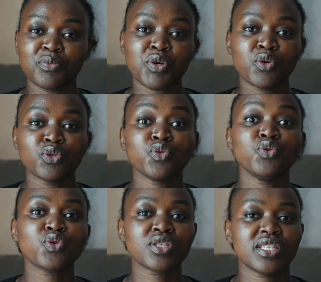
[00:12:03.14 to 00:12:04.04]
because you
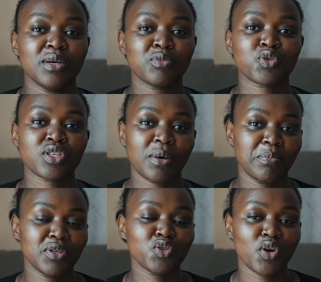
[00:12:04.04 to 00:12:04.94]
use them to
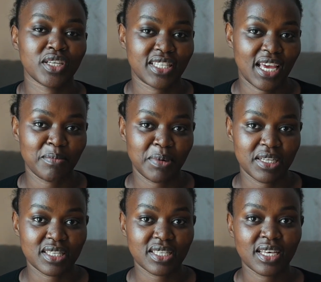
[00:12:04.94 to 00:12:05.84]
submit your
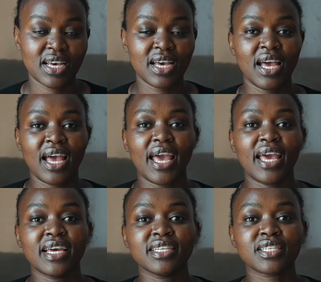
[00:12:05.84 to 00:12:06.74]
assignments.
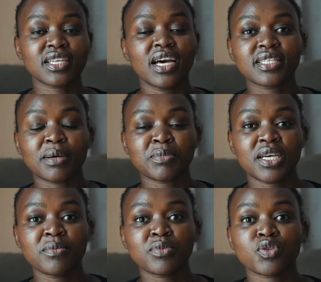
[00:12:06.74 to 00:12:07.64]
And
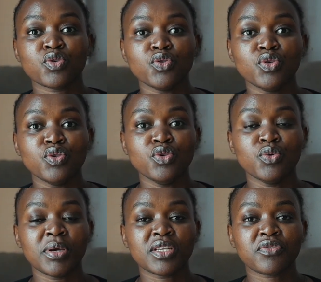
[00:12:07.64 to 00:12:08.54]
sometimes you
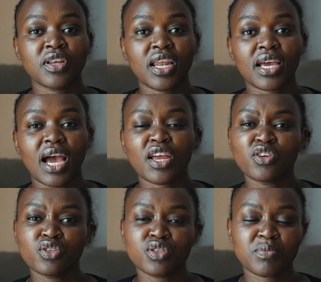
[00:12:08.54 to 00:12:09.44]
may feel like, I
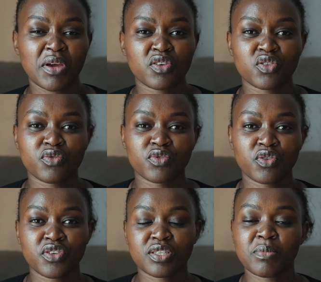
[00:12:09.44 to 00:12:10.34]
don't use Microsoft
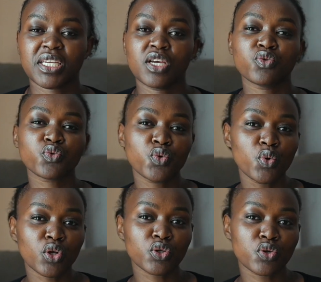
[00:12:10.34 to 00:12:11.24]
Office, but I use
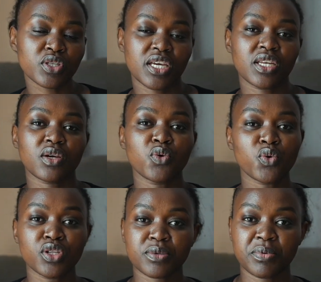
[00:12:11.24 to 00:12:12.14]
Google Docs and
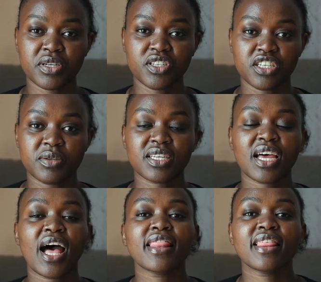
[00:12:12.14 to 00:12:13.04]
Google Spreadsheet.
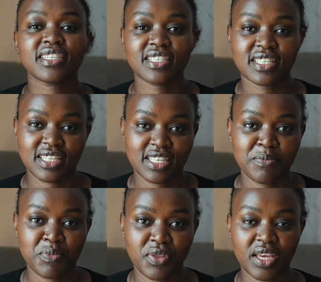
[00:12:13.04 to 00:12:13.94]
That is the
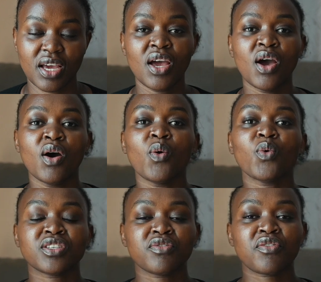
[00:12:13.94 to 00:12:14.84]
same thing.
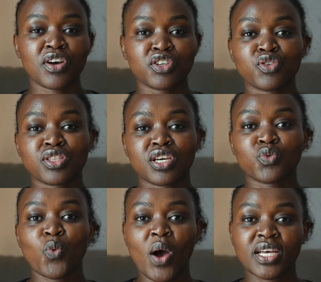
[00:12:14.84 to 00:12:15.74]
Whatever function
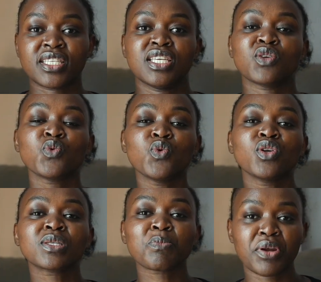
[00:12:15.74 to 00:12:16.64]
that works in Google
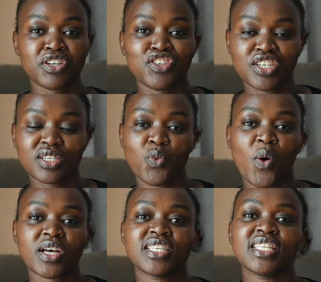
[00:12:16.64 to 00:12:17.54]
Spreadsheet
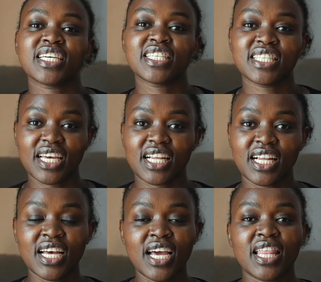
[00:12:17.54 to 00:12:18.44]
works in Excel.
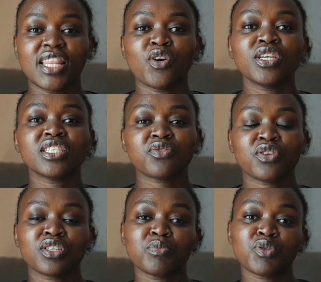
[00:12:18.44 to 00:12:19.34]
The only
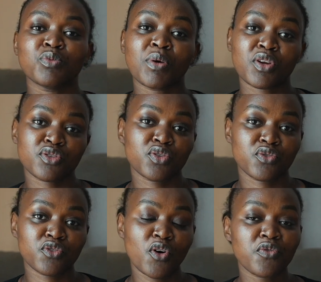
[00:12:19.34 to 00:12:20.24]
difference between
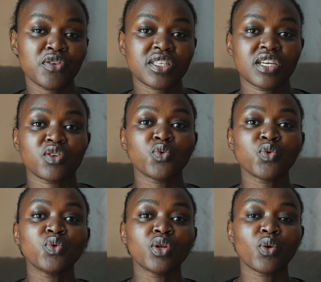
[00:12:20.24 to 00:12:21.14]
Microsoft Office and
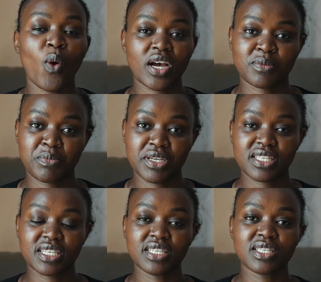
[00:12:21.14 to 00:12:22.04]
Google
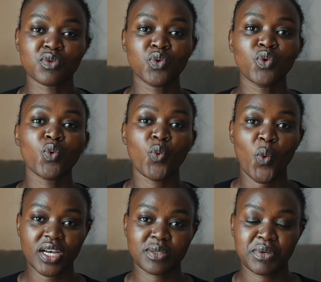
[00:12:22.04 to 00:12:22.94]
Workspace is Google
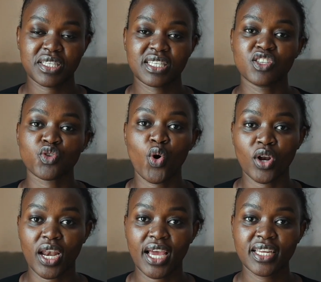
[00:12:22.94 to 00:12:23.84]
Workspace is
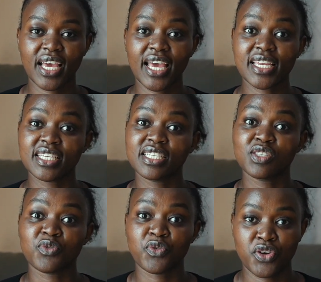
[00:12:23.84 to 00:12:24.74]
online and it
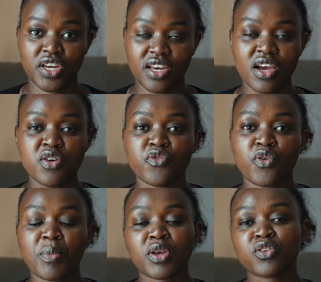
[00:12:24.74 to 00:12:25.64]
is free.
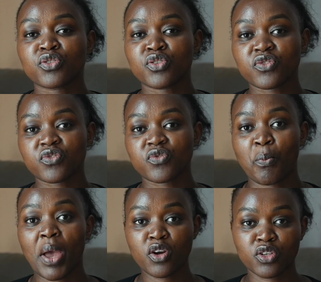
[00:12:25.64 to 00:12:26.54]
For
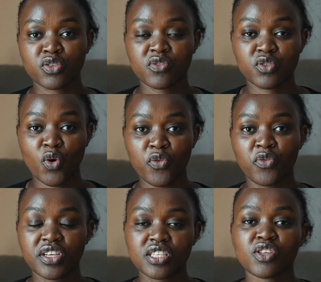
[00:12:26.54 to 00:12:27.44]
Microsoft
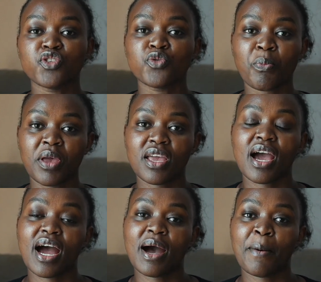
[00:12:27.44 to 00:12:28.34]
Office, you pay
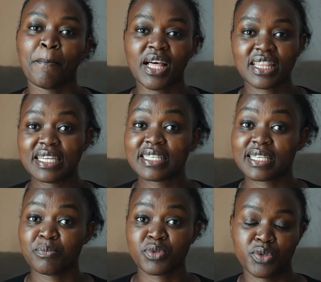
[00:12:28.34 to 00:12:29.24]
a monthly
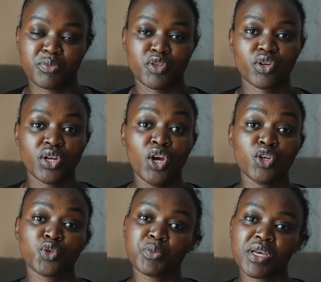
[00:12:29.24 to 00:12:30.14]
subscription
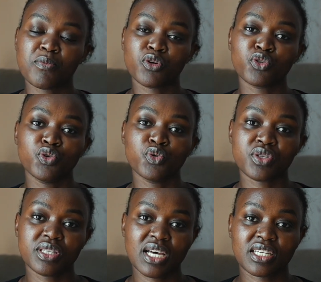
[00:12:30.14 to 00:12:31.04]
to be able to use
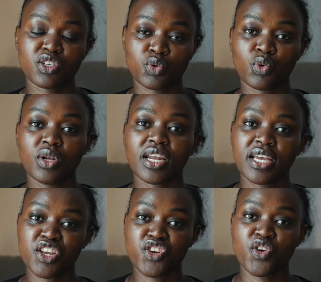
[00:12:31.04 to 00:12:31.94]
that tool
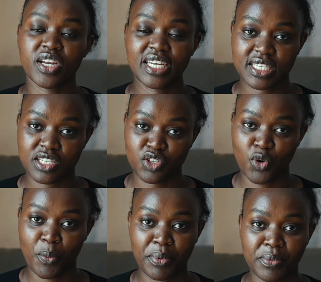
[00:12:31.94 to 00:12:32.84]
in your
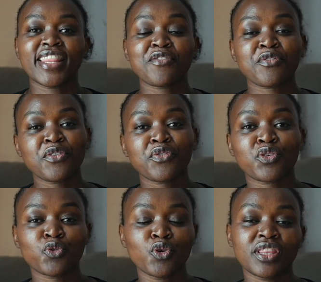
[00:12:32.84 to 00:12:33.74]
desktop. The
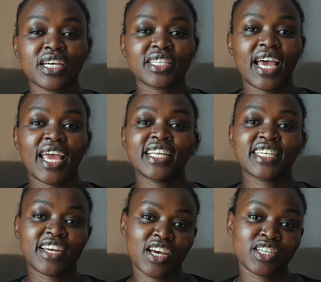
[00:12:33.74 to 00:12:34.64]
fifth tool that I
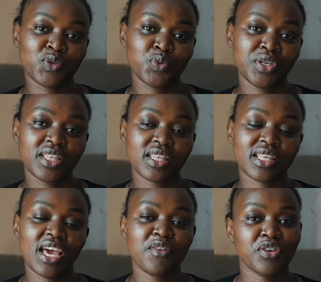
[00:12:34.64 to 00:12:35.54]
interact with
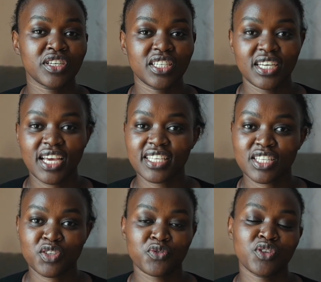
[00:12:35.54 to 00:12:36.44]
every day as a
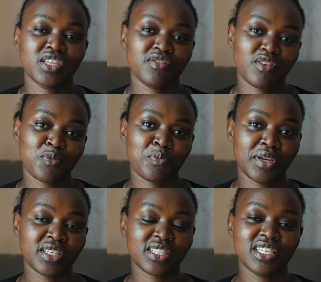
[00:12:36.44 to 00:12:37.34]
software
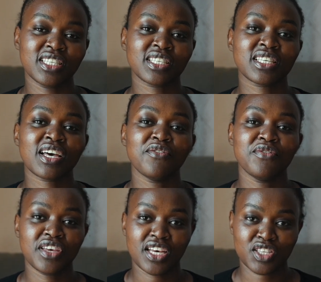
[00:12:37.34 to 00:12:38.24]
development is
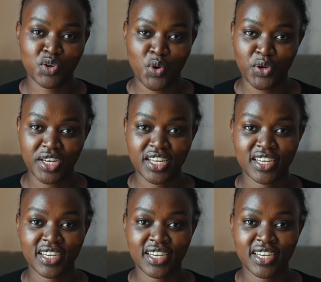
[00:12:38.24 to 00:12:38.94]
VS Code.